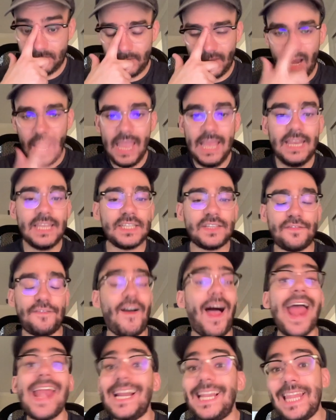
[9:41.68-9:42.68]
It is
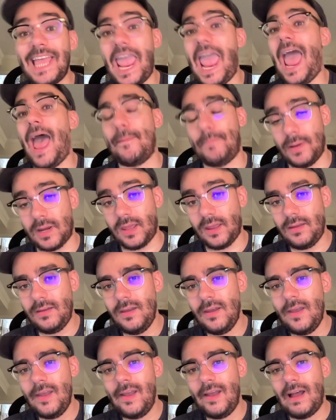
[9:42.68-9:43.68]
finally happening.
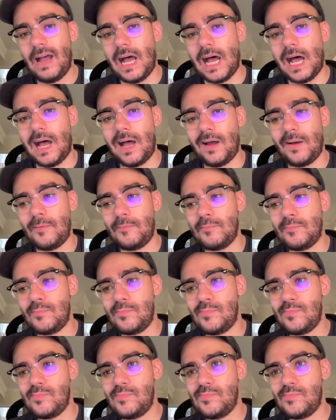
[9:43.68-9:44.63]
Again,